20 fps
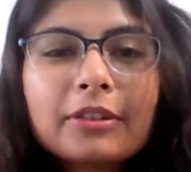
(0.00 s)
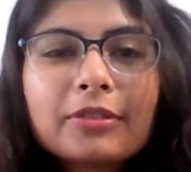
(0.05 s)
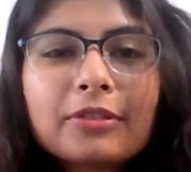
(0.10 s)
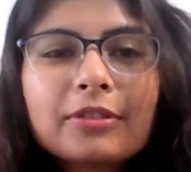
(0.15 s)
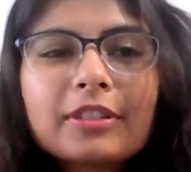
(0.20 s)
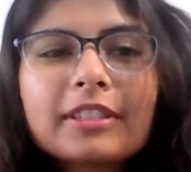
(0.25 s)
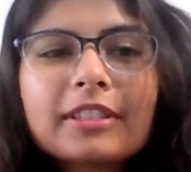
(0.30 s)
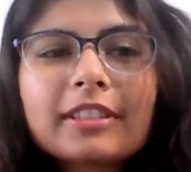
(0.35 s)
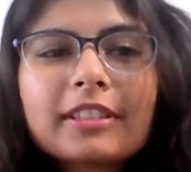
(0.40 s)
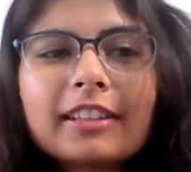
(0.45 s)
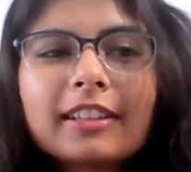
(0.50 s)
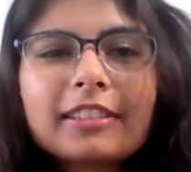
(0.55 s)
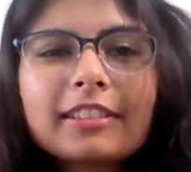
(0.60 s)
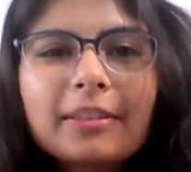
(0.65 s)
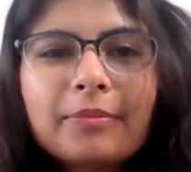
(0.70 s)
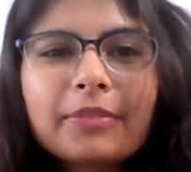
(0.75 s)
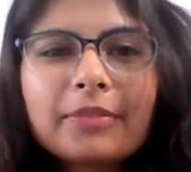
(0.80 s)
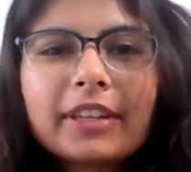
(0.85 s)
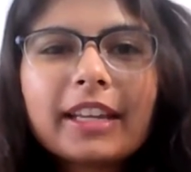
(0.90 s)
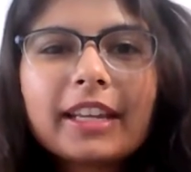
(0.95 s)
to discuss
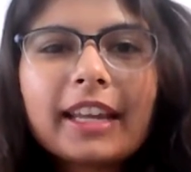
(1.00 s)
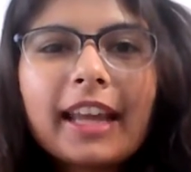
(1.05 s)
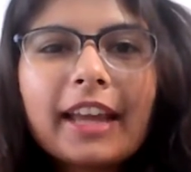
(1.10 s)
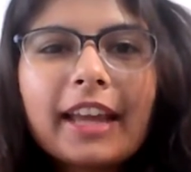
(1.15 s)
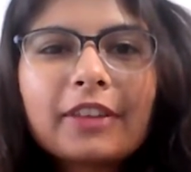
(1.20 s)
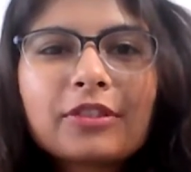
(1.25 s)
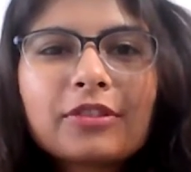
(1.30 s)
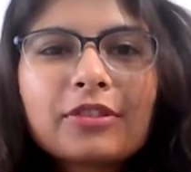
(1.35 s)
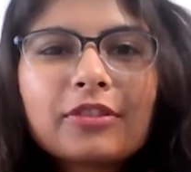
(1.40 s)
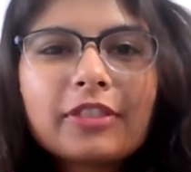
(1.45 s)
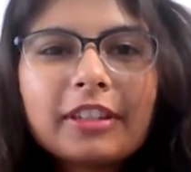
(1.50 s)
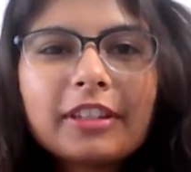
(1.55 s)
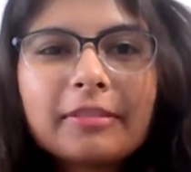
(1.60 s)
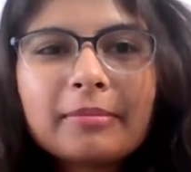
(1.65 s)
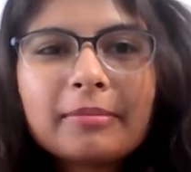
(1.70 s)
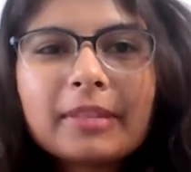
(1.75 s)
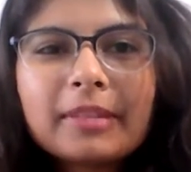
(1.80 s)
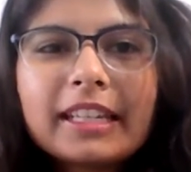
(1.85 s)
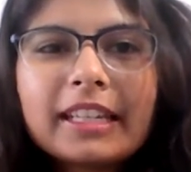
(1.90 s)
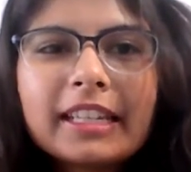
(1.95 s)
something
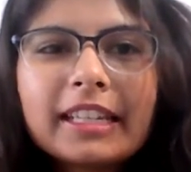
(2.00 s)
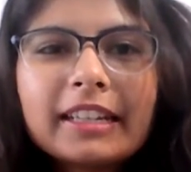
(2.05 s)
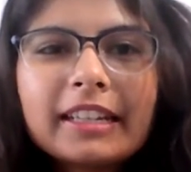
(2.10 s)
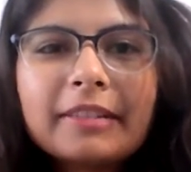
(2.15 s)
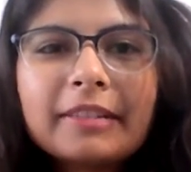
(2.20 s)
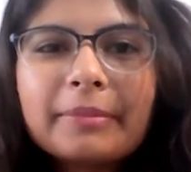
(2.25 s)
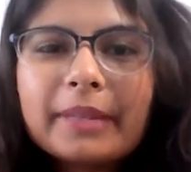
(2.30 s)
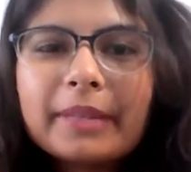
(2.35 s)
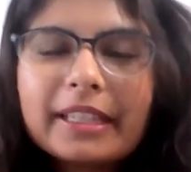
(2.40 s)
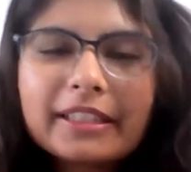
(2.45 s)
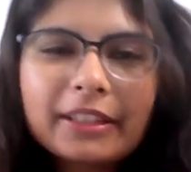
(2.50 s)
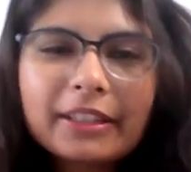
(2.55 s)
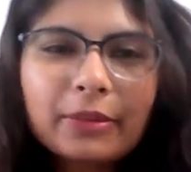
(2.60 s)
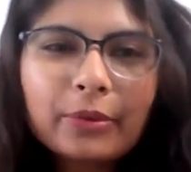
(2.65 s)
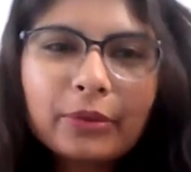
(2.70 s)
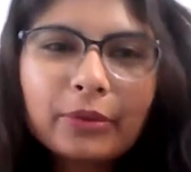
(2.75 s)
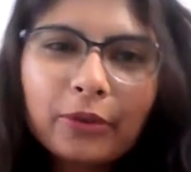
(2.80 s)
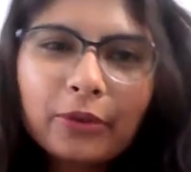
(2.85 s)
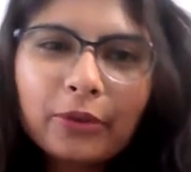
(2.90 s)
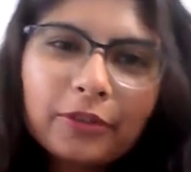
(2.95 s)
extremely amazing
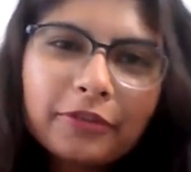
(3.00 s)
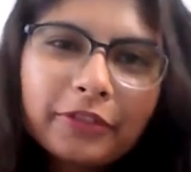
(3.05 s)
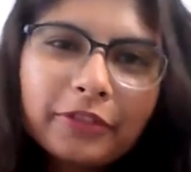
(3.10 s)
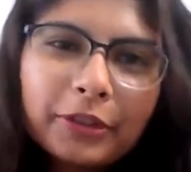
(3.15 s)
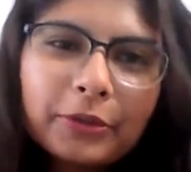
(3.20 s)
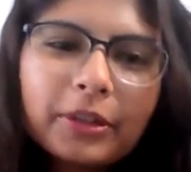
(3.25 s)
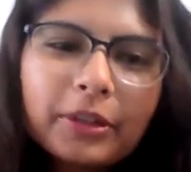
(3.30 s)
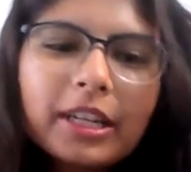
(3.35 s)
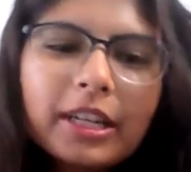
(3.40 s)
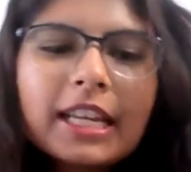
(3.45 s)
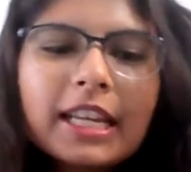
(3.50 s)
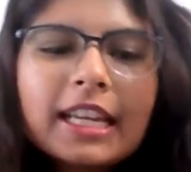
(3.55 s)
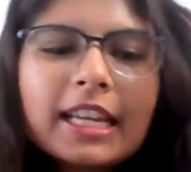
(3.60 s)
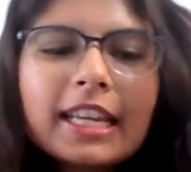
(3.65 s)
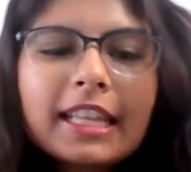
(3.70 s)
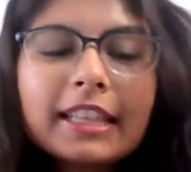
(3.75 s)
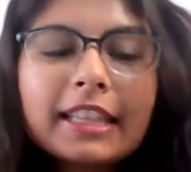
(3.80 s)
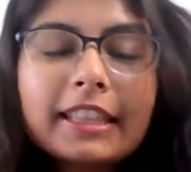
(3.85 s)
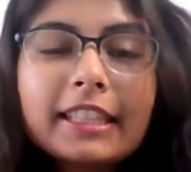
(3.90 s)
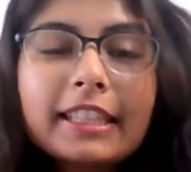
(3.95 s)
with all of you.
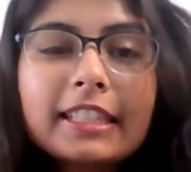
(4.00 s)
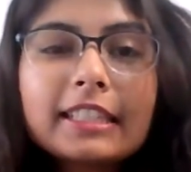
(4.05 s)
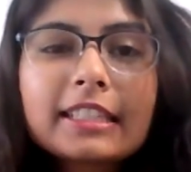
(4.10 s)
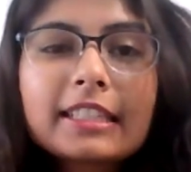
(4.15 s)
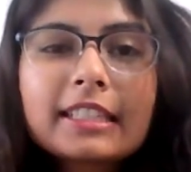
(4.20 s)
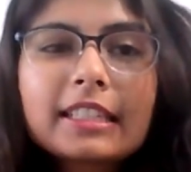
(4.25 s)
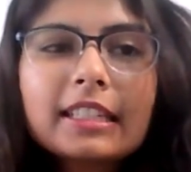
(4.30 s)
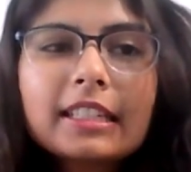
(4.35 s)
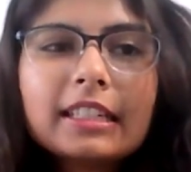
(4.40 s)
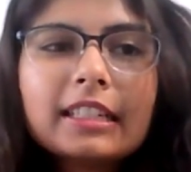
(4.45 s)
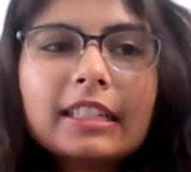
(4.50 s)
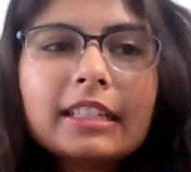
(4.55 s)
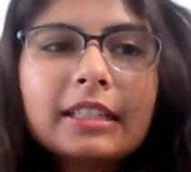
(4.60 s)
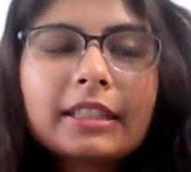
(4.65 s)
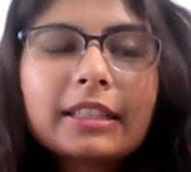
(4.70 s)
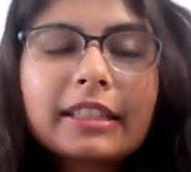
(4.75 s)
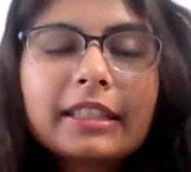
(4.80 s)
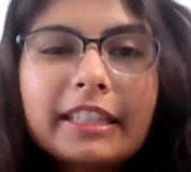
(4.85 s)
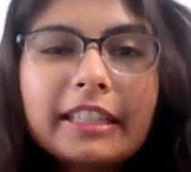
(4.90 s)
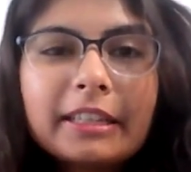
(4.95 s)
This
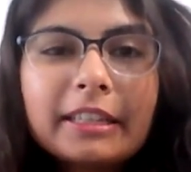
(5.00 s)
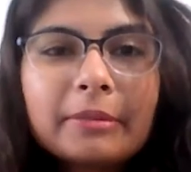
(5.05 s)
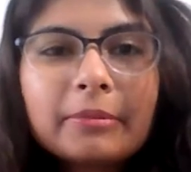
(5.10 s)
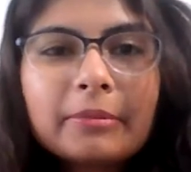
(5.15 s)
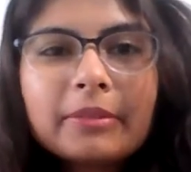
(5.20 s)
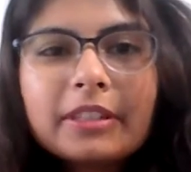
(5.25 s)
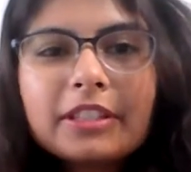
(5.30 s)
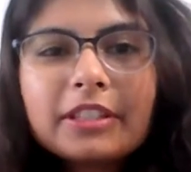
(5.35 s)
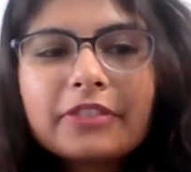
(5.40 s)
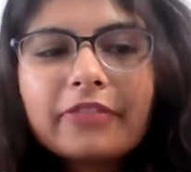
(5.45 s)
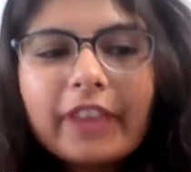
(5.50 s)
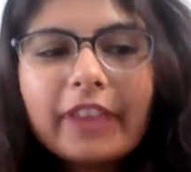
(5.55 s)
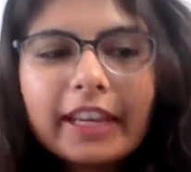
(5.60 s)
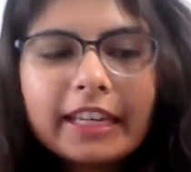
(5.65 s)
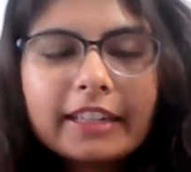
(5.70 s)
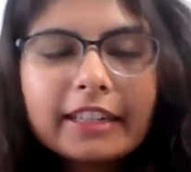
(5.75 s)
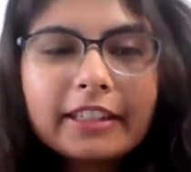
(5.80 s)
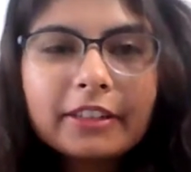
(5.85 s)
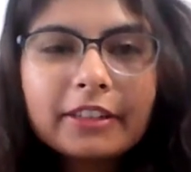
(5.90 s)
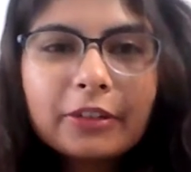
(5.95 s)
theme is
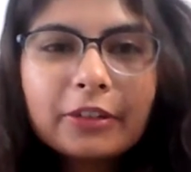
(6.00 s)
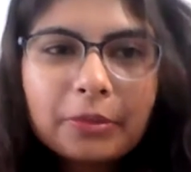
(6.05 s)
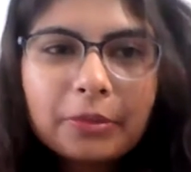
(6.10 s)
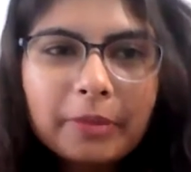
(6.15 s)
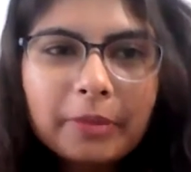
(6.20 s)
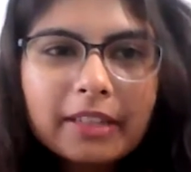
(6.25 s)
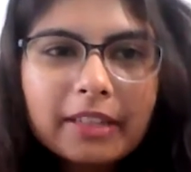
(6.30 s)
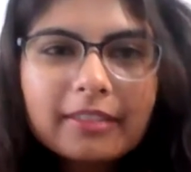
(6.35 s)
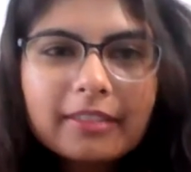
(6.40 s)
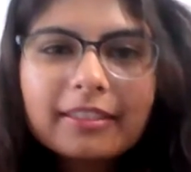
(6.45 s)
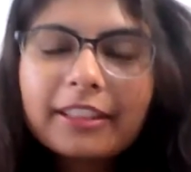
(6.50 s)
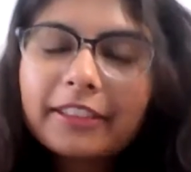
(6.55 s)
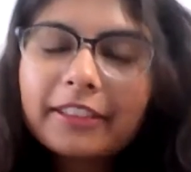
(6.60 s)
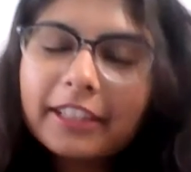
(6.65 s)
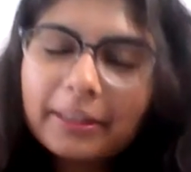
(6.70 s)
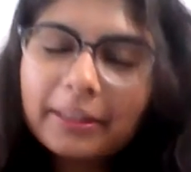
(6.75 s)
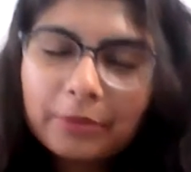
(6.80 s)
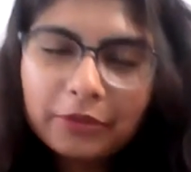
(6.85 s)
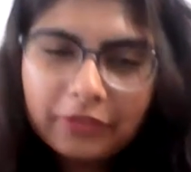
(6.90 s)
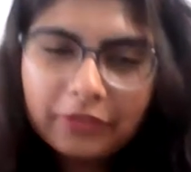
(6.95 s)
very dear to me, the
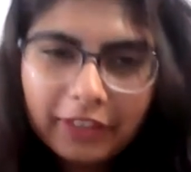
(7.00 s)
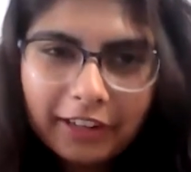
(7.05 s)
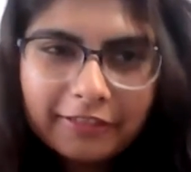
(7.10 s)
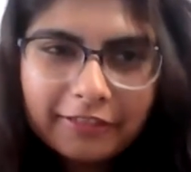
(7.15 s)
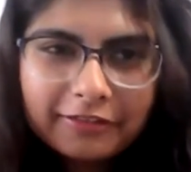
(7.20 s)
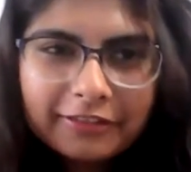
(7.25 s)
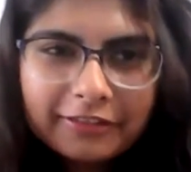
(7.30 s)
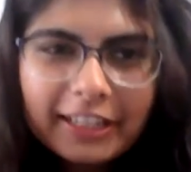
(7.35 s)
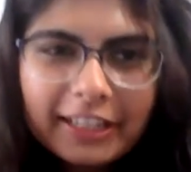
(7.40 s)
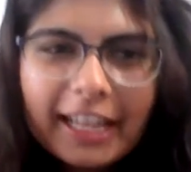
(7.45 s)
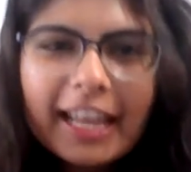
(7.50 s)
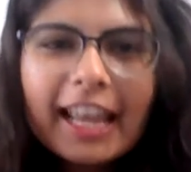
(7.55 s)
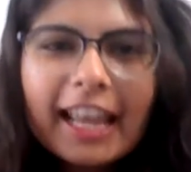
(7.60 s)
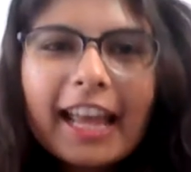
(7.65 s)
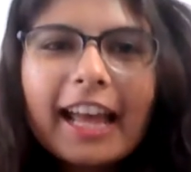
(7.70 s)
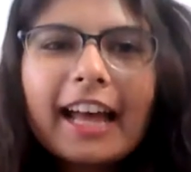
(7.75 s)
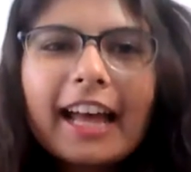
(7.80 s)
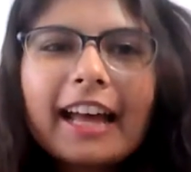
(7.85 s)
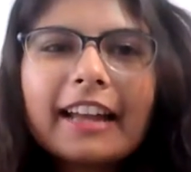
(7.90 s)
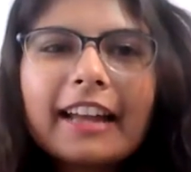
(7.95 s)
theme of love.
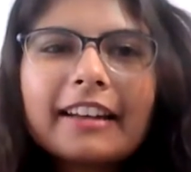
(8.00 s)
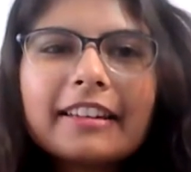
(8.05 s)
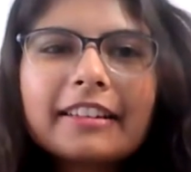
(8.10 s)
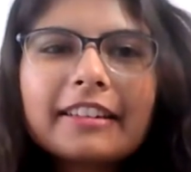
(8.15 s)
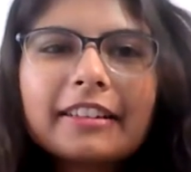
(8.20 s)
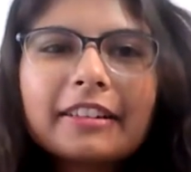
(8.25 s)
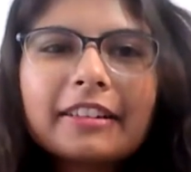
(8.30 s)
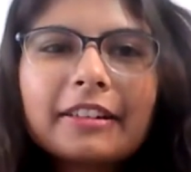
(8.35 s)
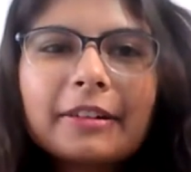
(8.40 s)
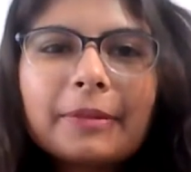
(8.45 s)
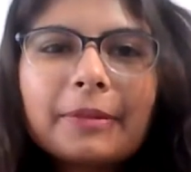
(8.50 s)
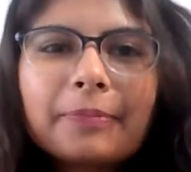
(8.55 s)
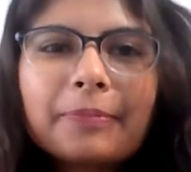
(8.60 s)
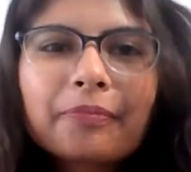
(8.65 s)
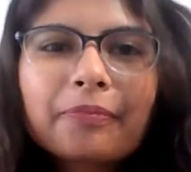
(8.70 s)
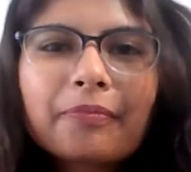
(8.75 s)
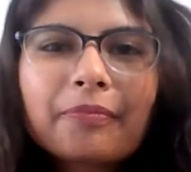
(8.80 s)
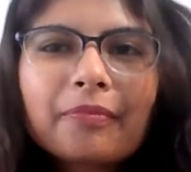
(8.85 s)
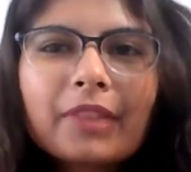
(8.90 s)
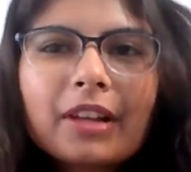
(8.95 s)
And
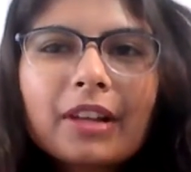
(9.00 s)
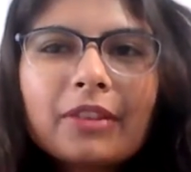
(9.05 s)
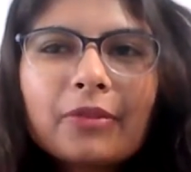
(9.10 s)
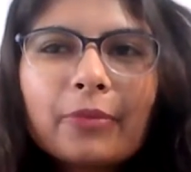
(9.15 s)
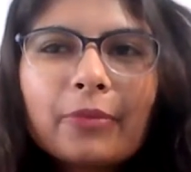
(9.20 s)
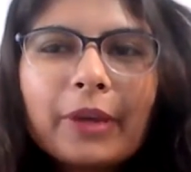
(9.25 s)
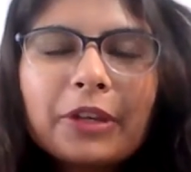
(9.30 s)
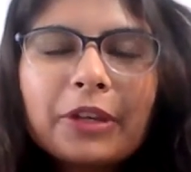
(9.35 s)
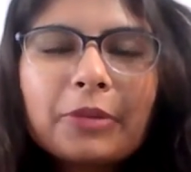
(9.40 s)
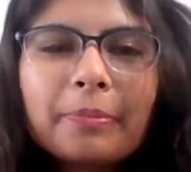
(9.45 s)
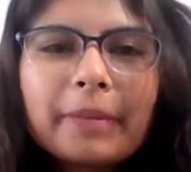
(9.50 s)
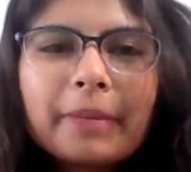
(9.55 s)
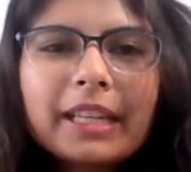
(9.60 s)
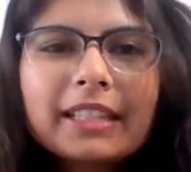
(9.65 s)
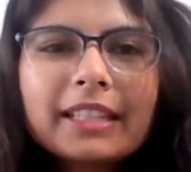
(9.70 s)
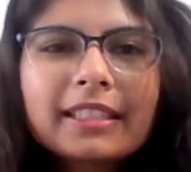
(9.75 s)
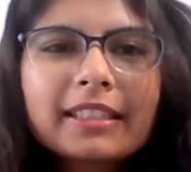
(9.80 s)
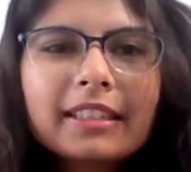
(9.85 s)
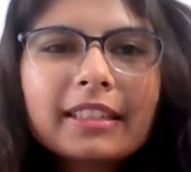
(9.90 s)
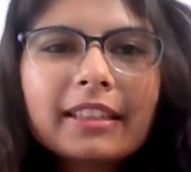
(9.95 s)
when you
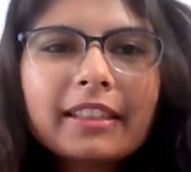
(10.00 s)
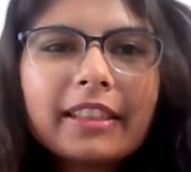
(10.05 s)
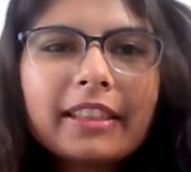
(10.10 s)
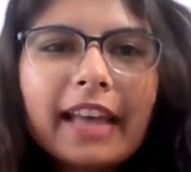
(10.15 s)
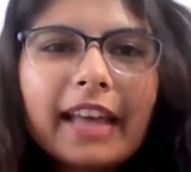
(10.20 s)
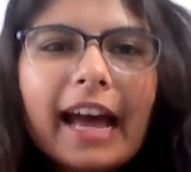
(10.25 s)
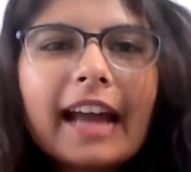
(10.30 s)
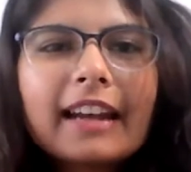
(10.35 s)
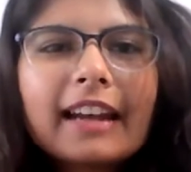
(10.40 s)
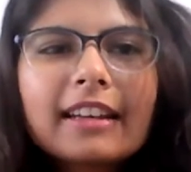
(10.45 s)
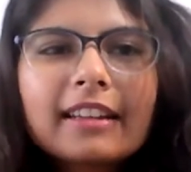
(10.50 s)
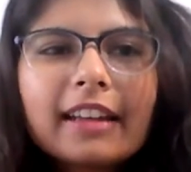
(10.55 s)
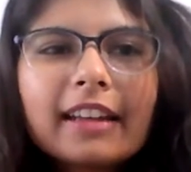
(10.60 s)
mix that